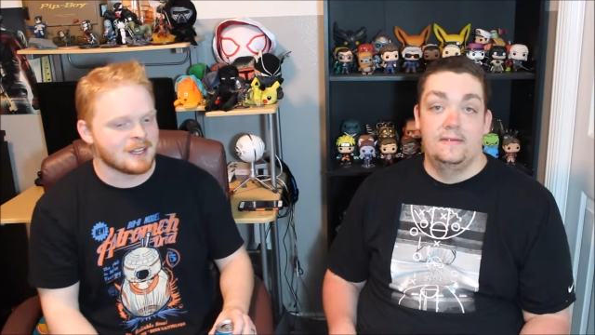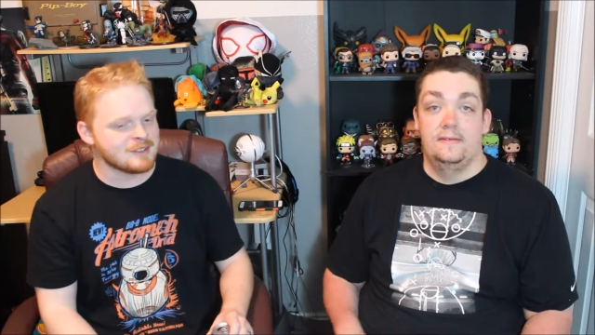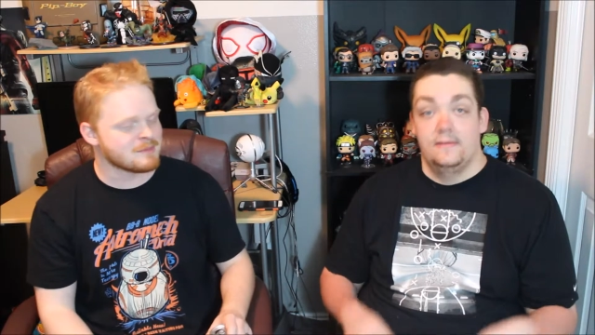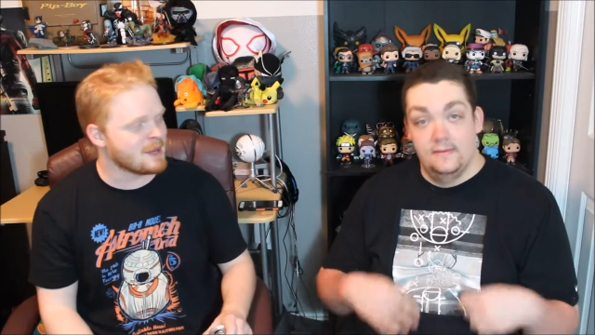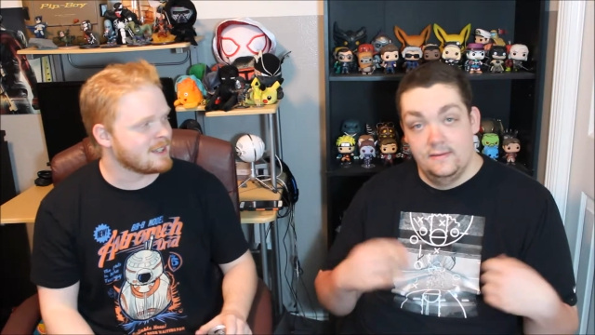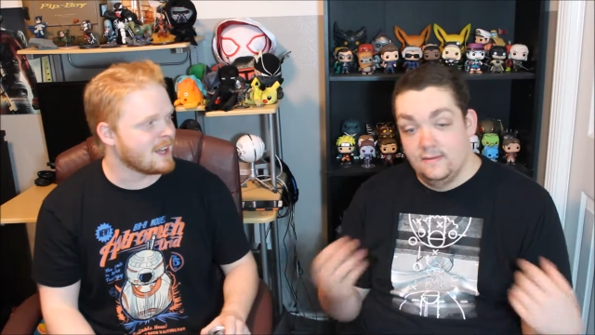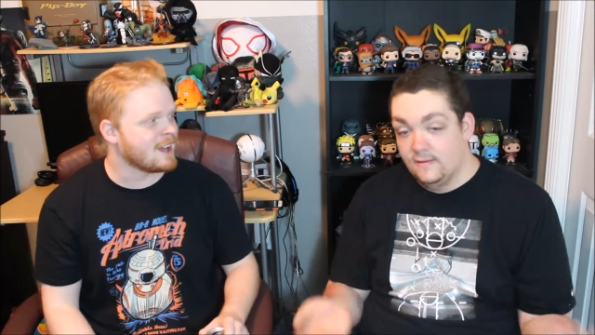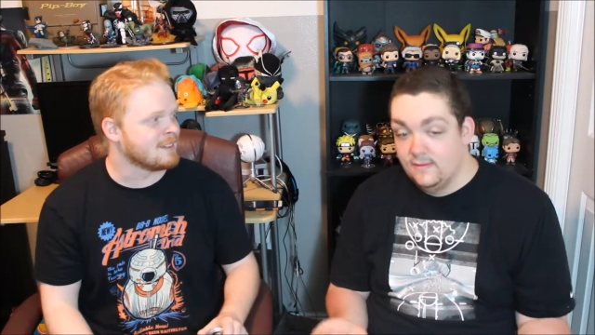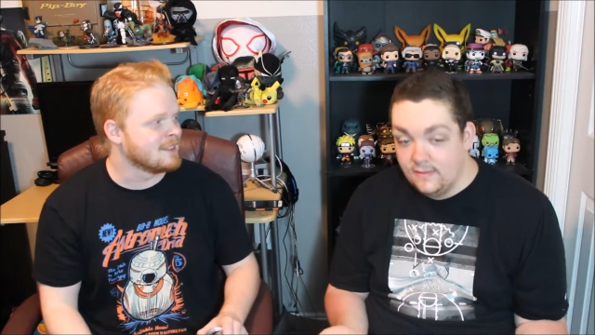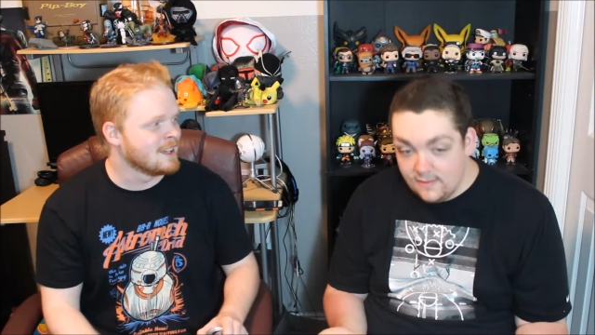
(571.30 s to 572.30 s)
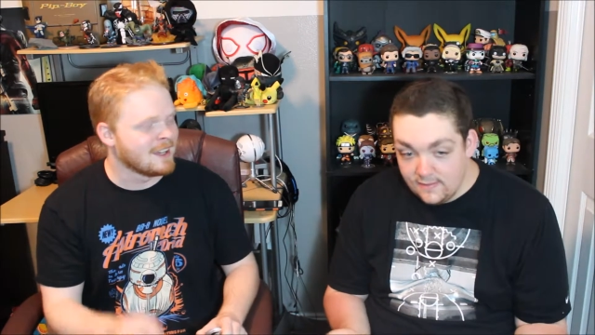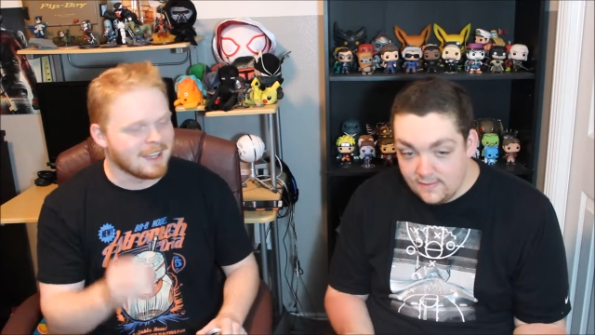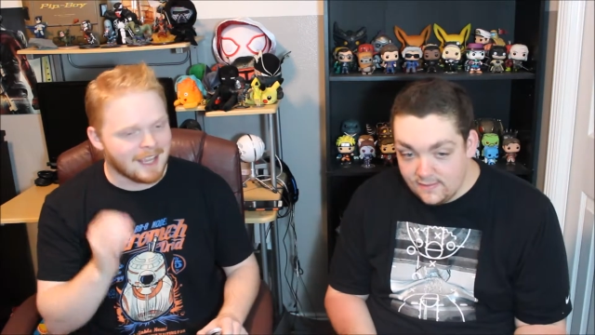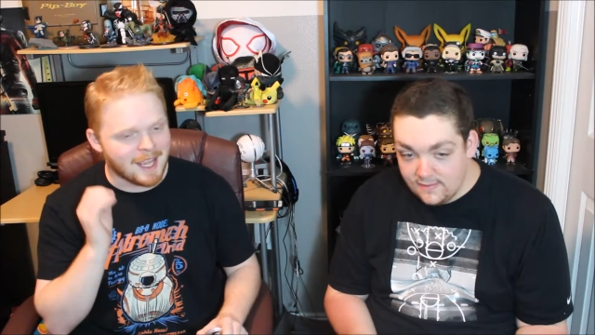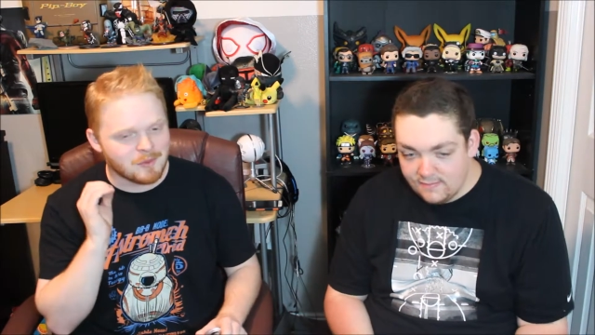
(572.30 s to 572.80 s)
Speaker 1: I just might die.
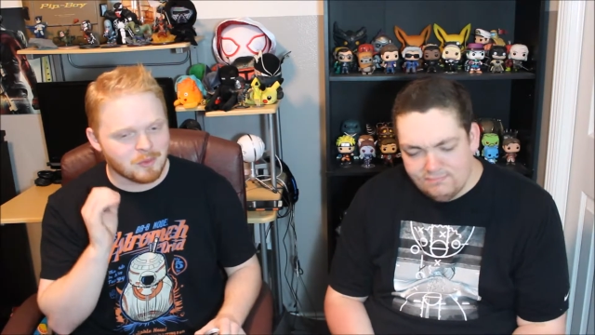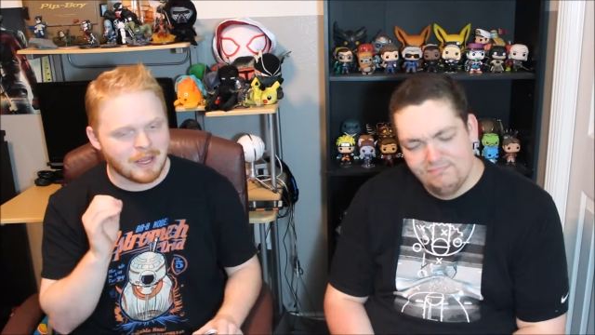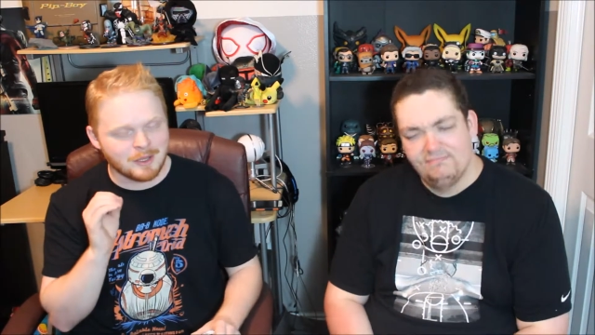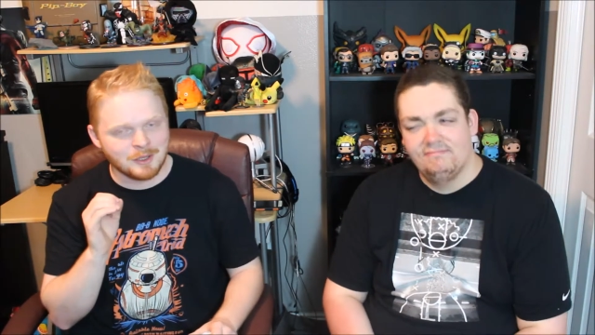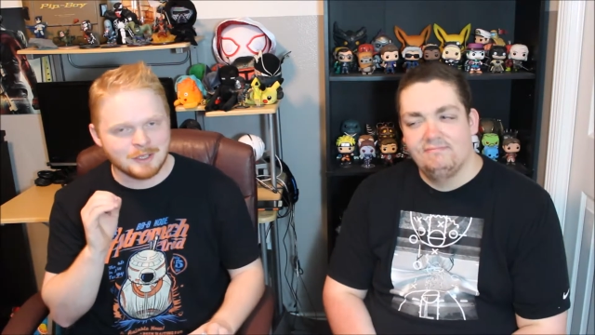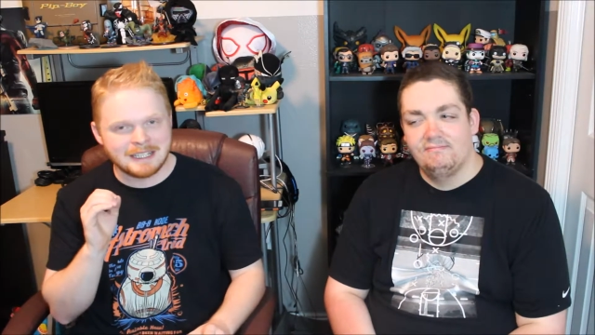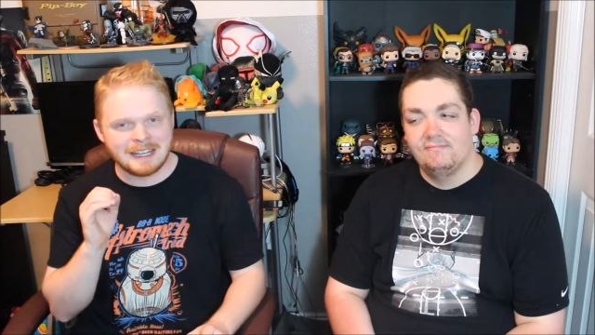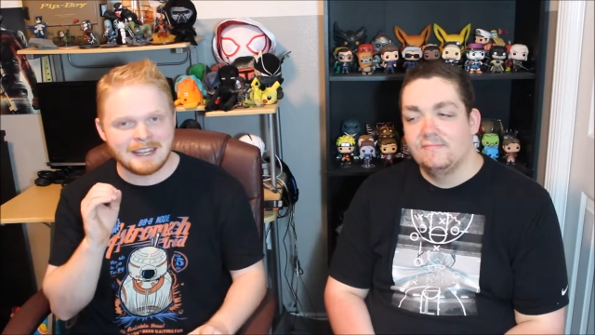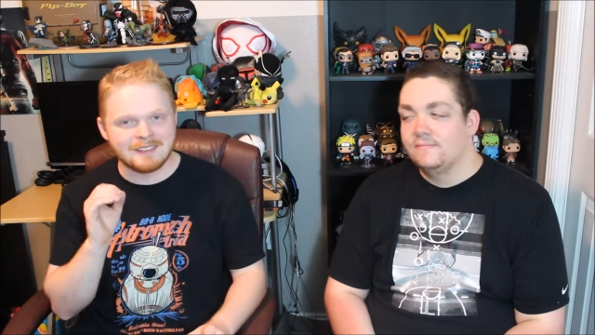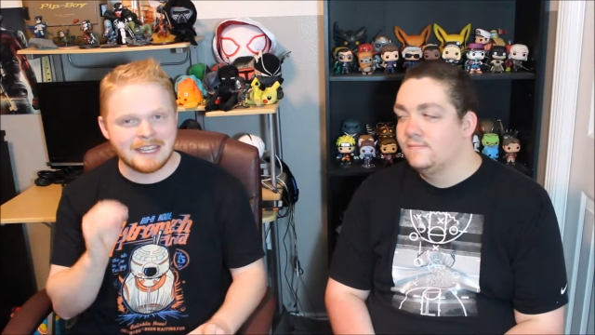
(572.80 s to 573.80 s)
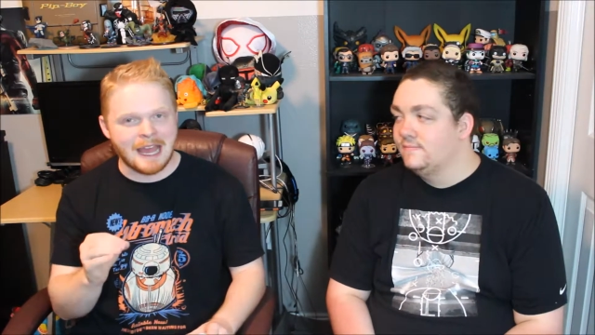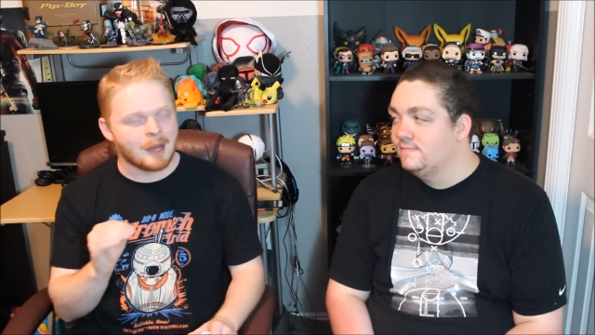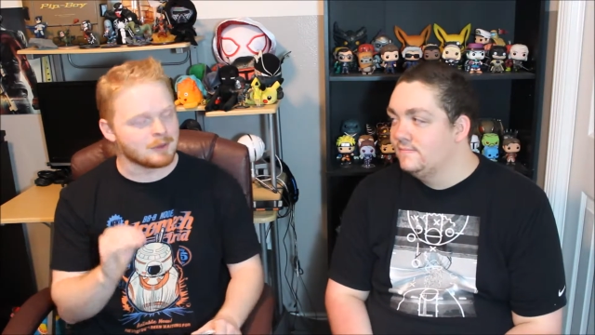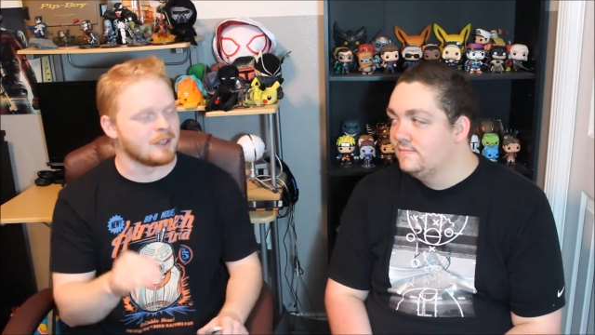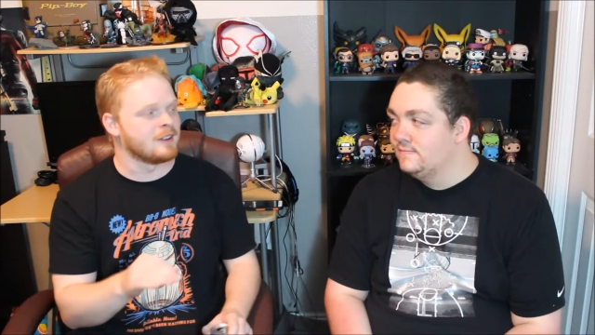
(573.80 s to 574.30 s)
A Red Hood and the
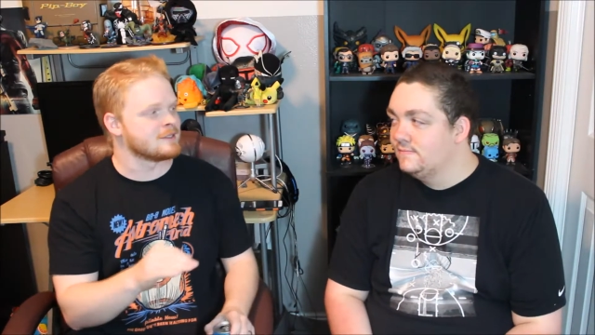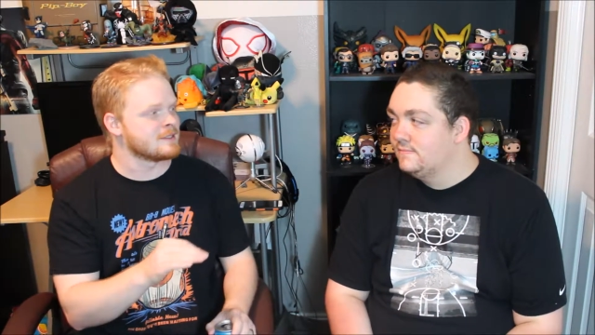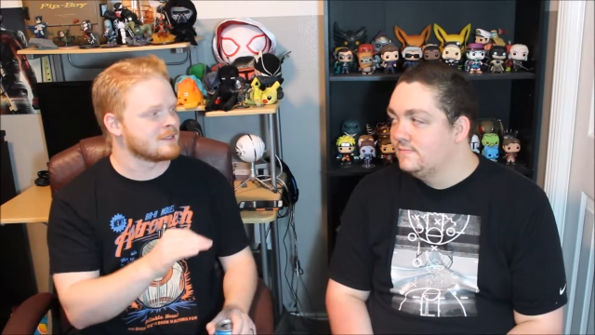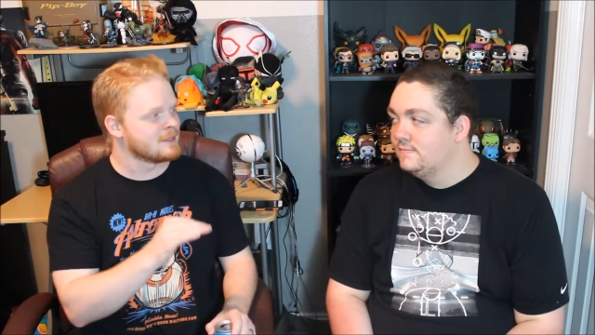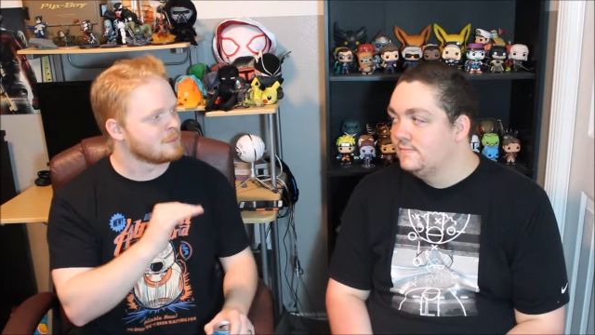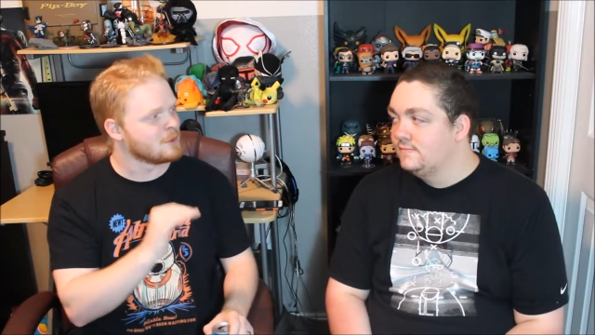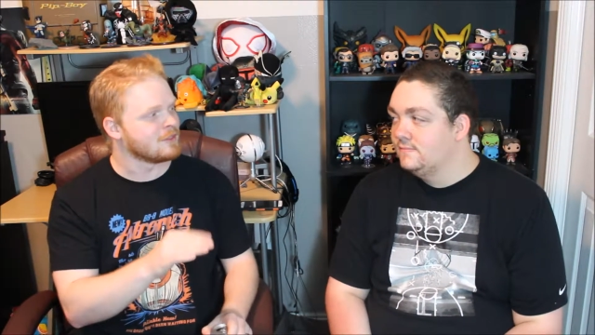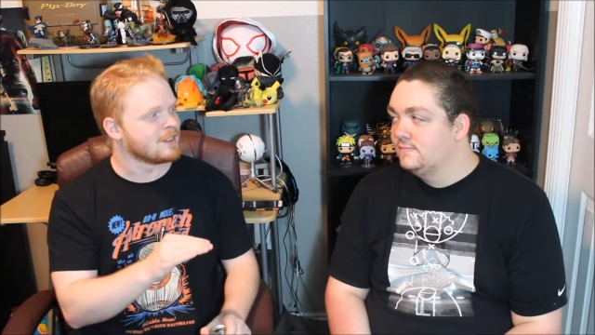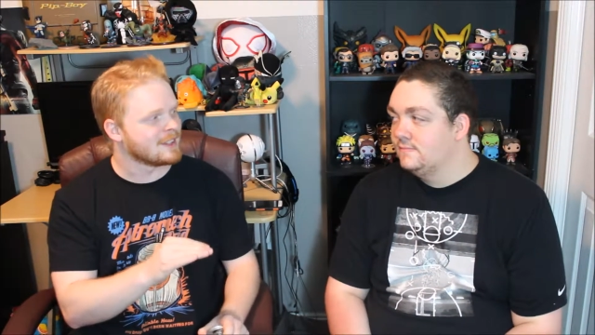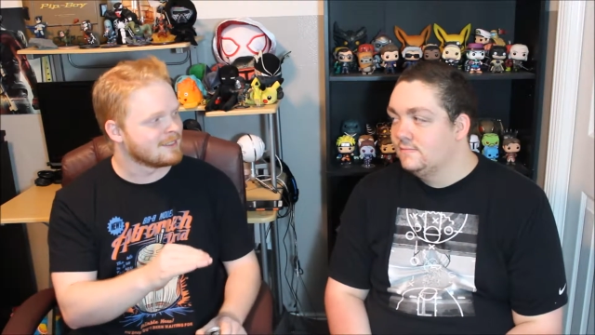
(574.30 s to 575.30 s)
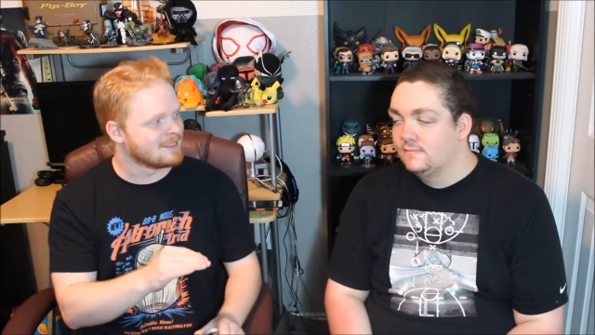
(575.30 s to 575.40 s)
Outlaws movie.